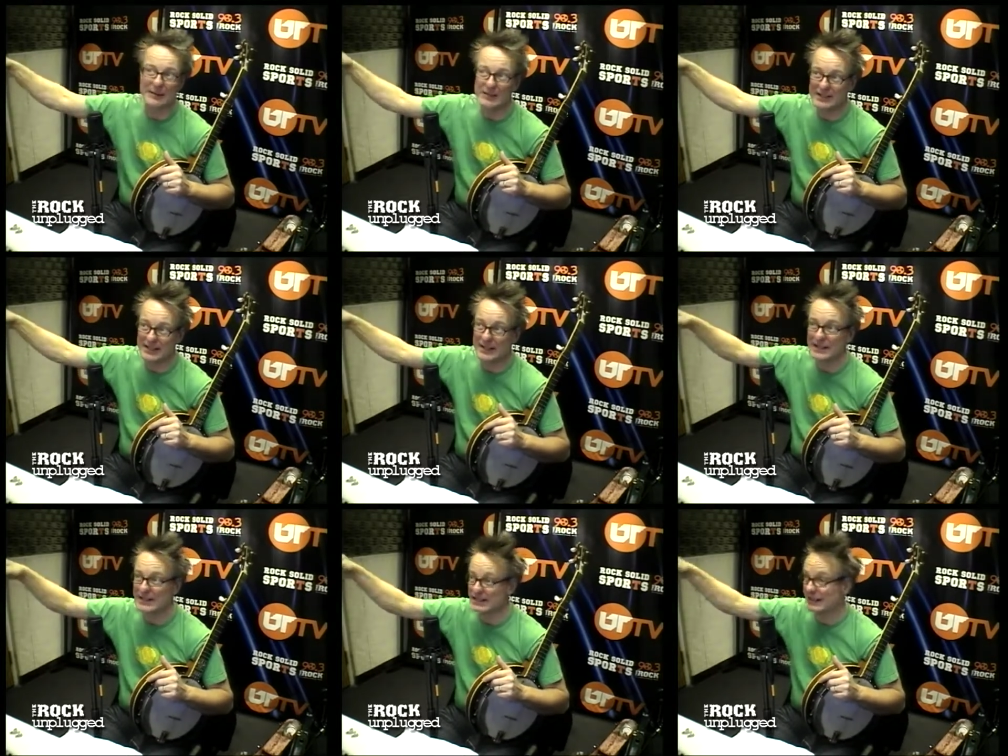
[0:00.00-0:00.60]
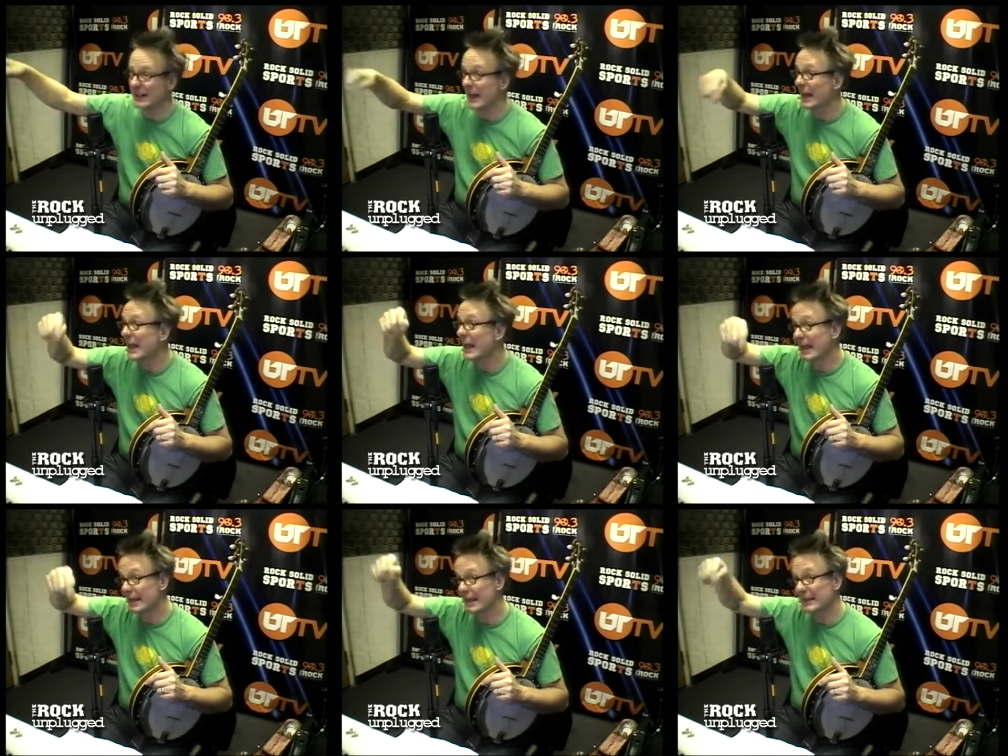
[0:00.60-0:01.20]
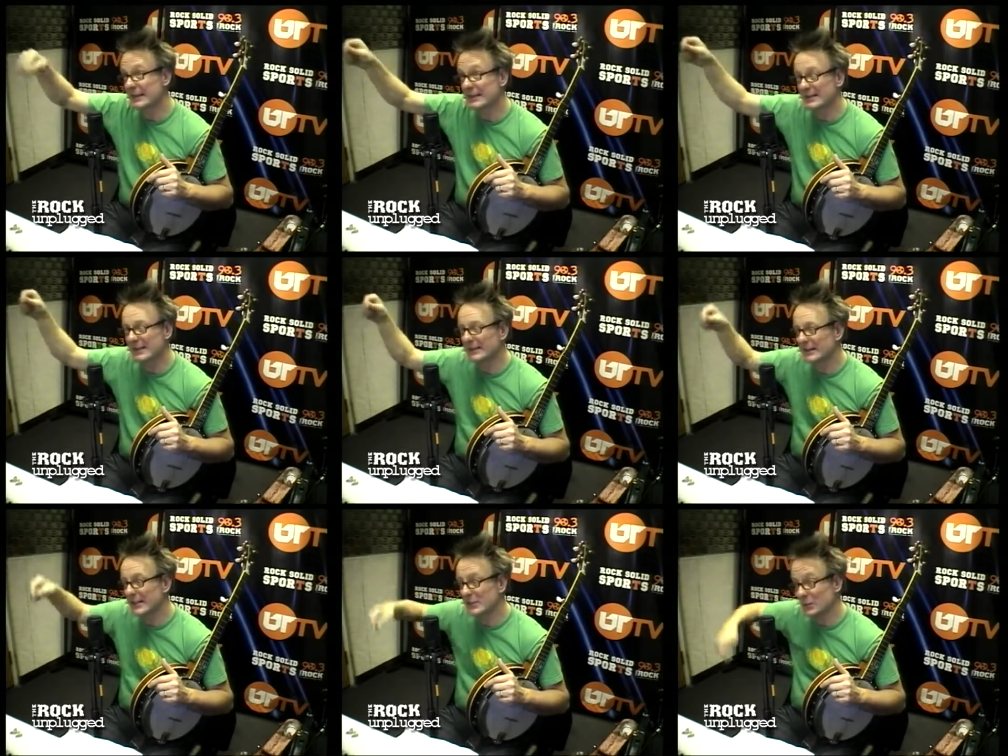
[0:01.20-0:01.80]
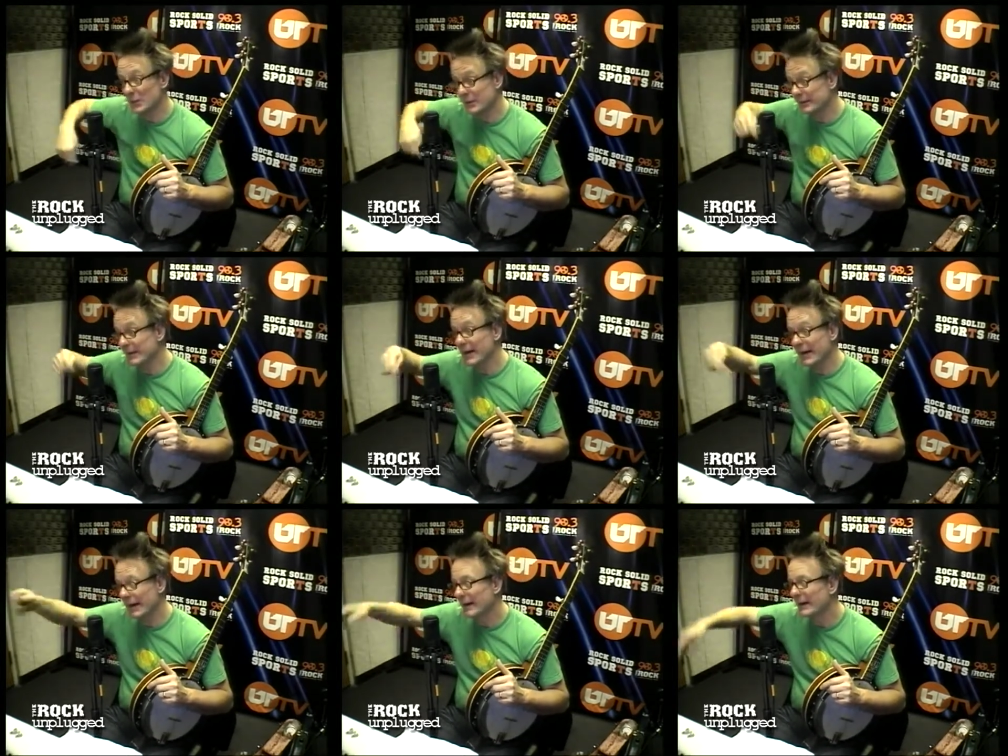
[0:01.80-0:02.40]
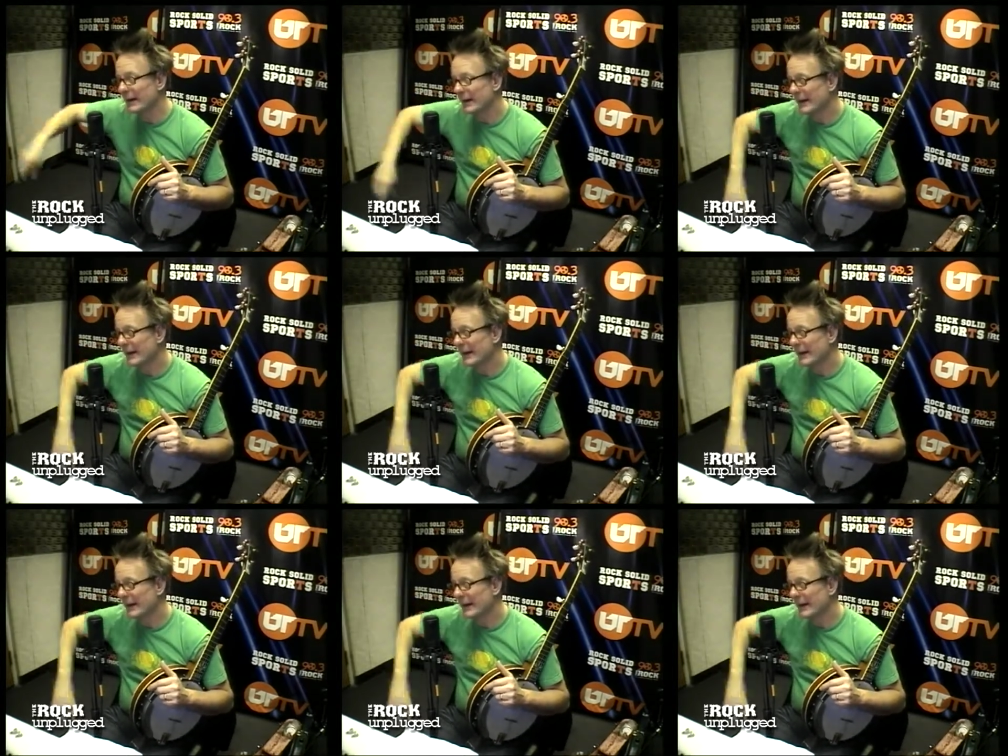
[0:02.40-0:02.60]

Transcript: would say this and that, and he had these little things worked out,